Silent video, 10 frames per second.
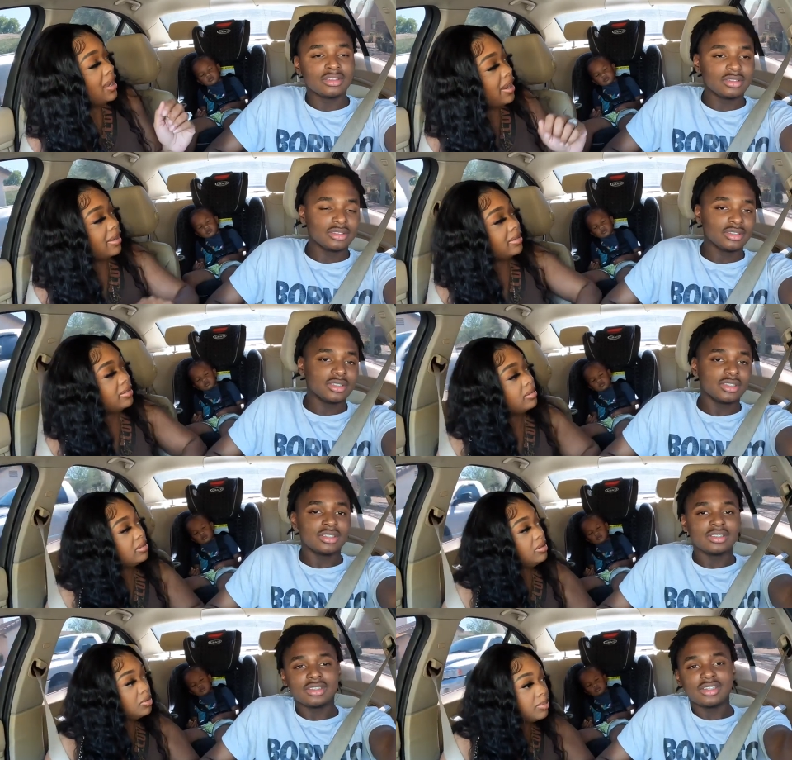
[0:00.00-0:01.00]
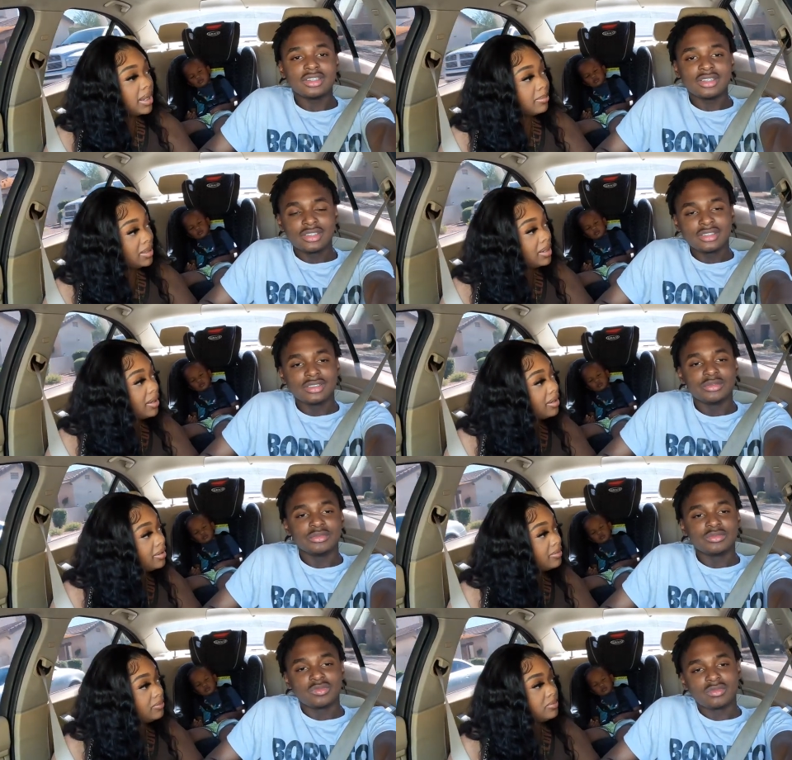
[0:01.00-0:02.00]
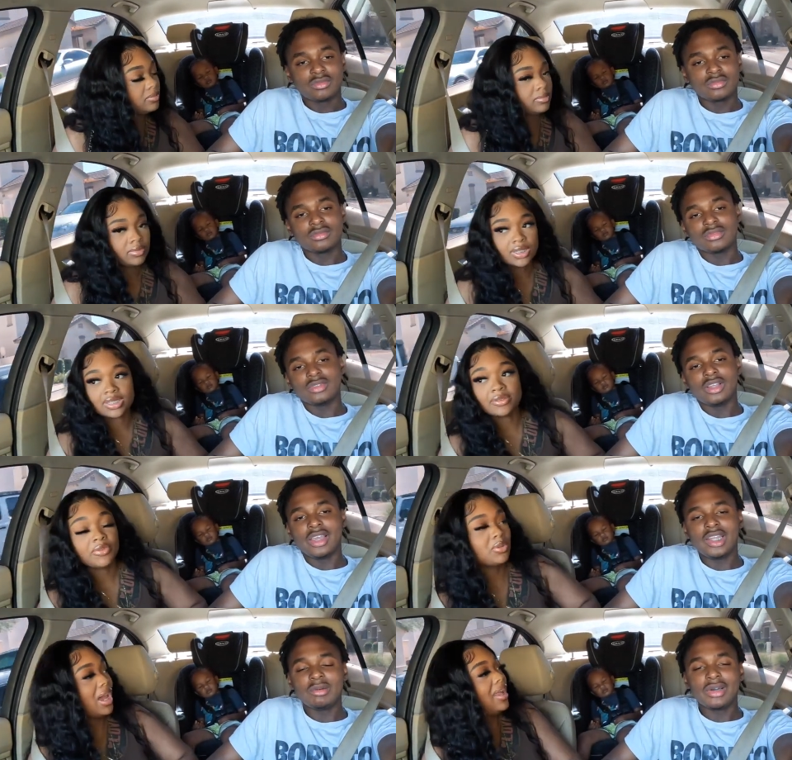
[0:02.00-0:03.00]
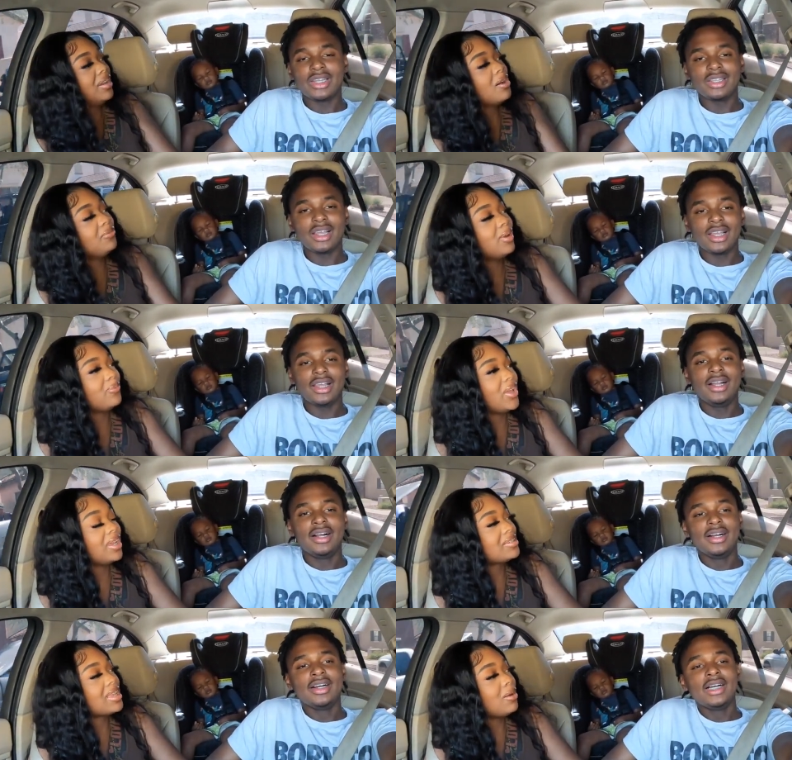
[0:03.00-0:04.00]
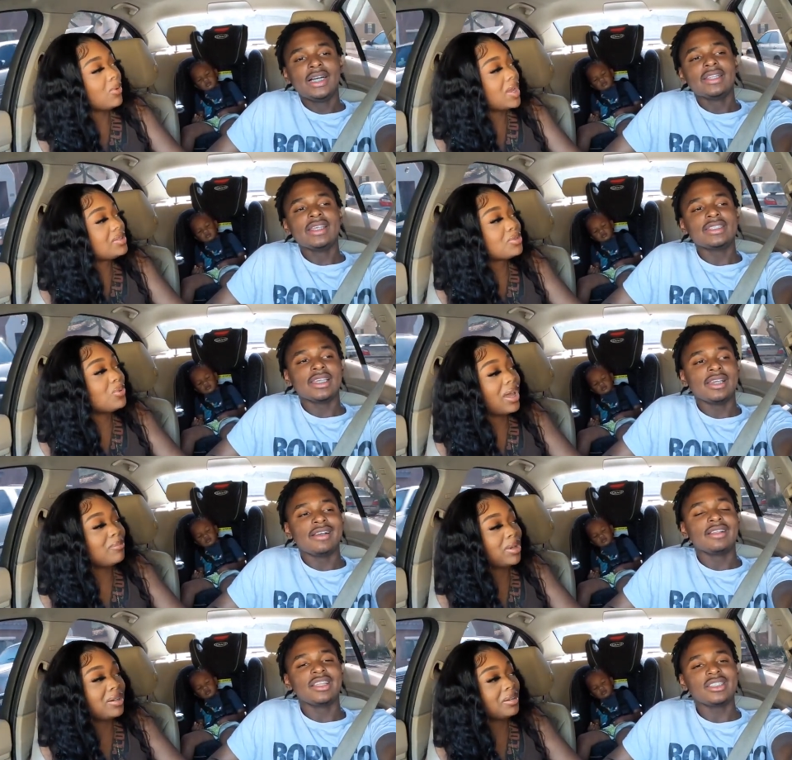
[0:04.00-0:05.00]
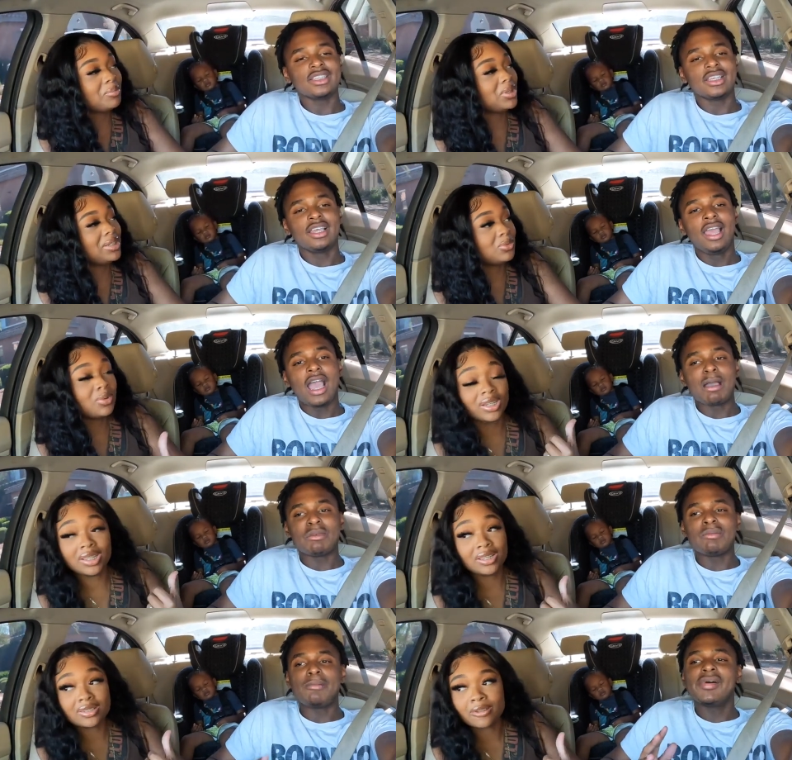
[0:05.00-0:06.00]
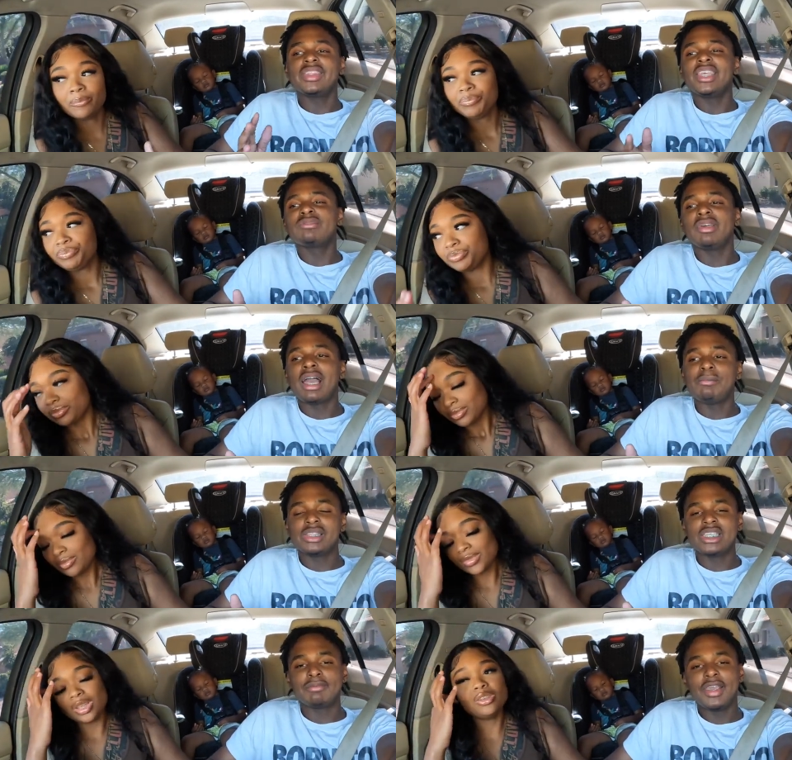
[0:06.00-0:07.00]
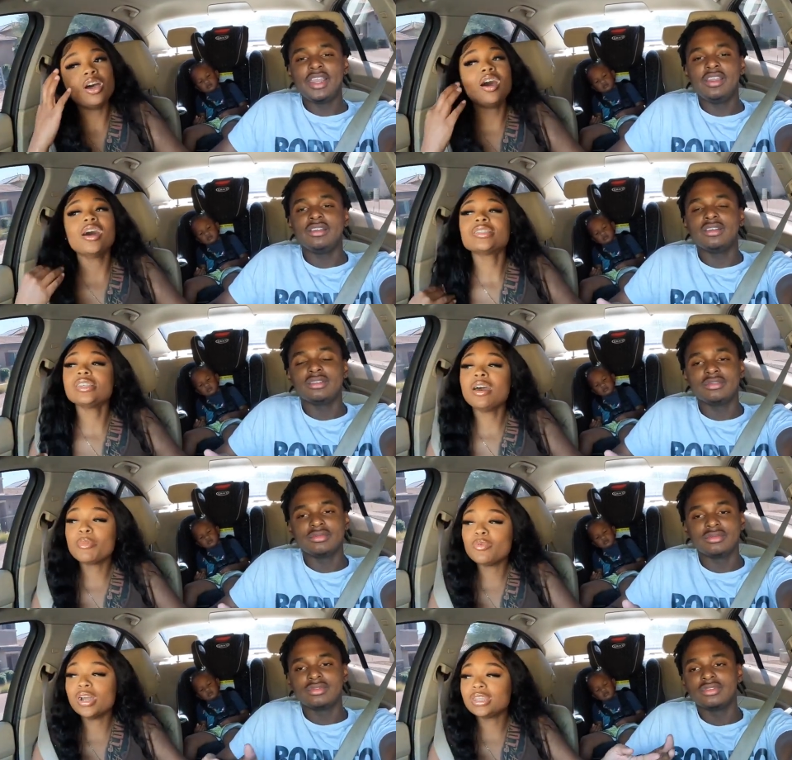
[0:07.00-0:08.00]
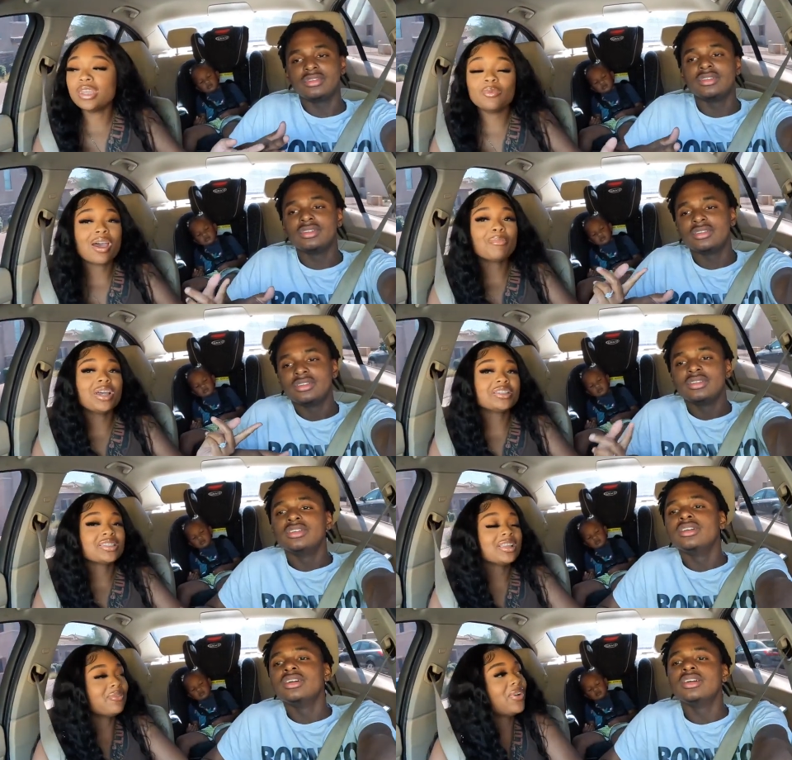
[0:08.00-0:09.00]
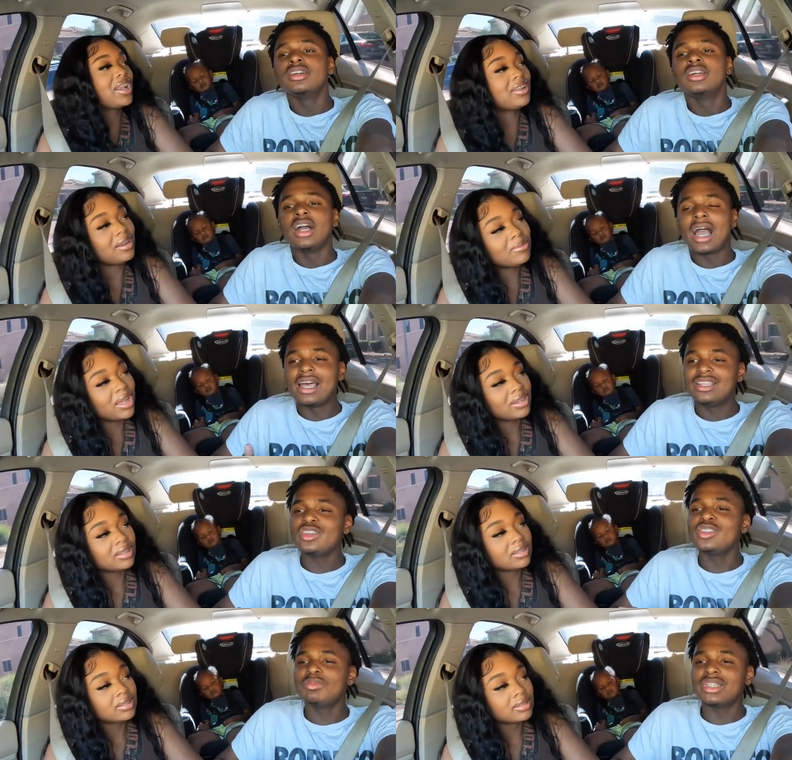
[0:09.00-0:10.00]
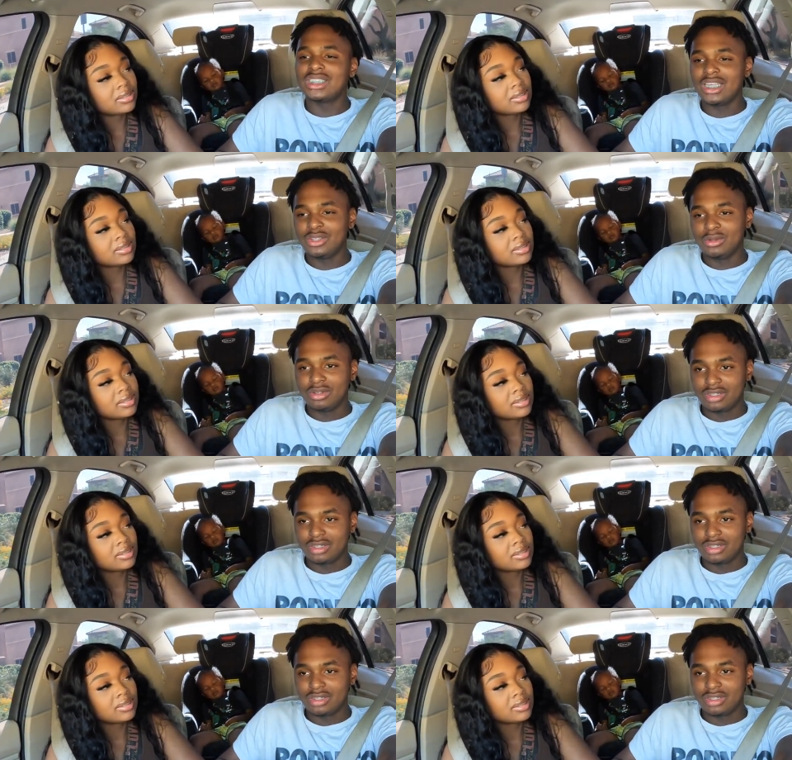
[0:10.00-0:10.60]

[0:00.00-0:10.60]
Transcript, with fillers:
Speaker 1: lying. You better be lying. Cause if, I know lying. for a fact, cause I raised listen, you way better listen, than to be doing I'm, this. I'm
Speaker 2: about to explain. I'm about to explain. Nah,
Speaker 1: tell me one thing. Why am I just not finding out about it? That's all I was
Speaker 2: about to tell you.